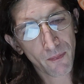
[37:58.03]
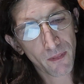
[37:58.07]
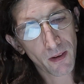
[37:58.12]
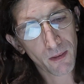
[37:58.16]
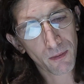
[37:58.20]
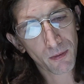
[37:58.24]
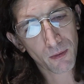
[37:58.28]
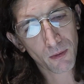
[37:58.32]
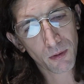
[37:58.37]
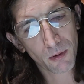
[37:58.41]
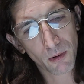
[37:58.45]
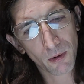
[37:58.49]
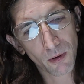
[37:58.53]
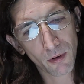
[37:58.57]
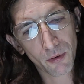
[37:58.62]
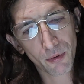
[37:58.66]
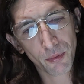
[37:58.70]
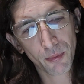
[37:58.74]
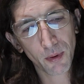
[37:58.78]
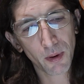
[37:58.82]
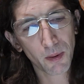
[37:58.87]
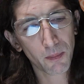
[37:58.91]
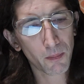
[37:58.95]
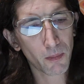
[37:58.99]
Of
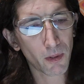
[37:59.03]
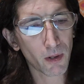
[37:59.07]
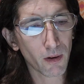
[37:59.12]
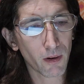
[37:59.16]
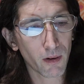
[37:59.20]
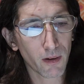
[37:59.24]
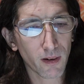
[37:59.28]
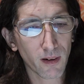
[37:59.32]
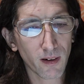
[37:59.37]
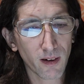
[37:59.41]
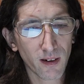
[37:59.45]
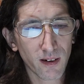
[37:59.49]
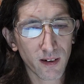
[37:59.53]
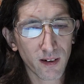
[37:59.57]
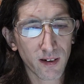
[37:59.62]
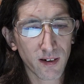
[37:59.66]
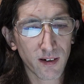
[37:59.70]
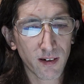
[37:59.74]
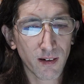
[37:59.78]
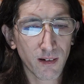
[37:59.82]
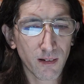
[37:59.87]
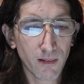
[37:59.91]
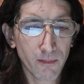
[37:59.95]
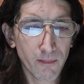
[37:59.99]
course, we mark
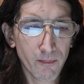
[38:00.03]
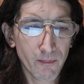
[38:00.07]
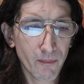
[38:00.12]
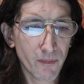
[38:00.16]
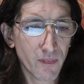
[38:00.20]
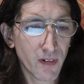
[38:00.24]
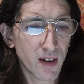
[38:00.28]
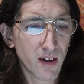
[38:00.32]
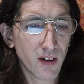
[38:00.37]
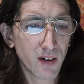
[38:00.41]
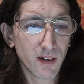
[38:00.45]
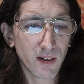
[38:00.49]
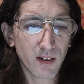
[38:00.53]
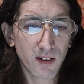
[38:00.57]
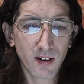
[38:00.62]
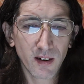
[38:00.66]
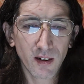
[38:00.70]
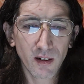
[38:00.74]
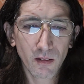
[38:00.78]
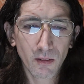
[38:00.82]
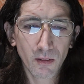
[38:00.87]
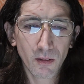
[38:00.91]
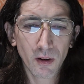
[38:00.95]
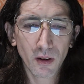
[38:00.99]
this
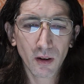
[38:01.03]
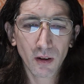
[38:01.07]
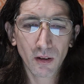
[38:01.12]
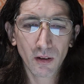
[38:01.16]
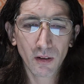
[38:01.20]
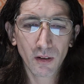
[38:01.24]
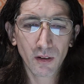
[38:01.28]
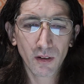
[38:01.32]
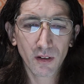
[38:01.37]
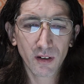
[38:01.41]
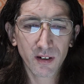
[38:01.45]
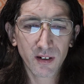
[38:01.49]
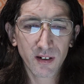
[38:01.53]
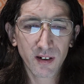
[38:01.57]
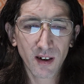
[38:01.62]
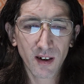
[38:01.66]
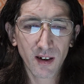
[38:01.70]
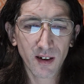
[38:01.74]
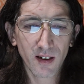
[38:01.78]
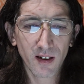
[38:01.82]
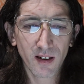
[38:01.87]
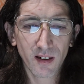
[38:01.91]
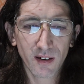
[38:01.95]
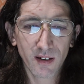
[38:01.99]
interior
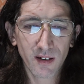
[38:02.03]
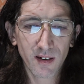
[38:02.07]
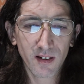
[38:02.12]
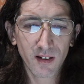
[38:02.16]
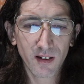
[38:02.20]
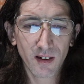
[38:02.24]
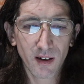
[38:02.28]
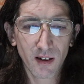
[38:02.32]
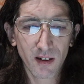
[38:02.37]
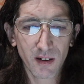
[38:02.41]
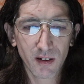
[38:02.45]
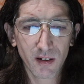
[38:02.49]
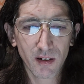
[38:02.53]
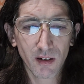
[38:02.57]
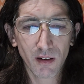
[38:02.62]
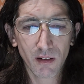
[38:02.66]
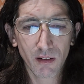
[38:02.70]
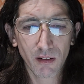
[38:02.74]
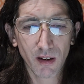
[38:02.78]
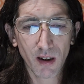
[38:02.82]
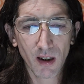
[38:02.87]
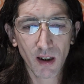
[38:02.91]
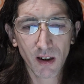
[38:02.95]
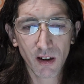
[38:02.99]
setting /
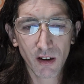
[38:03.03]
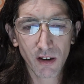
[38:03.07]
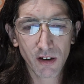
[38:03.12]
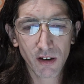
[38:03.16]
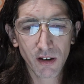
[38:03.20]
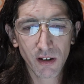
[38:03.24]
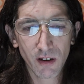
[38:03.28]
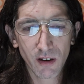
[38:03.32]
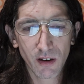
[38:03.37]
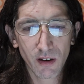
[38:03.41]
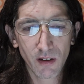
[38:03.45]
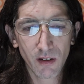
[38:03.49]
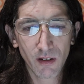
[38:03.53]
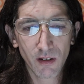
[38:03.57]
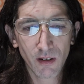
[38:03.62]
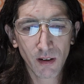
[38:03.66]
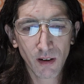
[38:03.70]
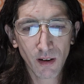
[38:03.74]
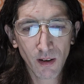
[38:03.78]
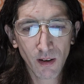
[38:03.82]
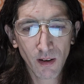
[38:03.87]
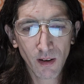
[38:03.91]
location.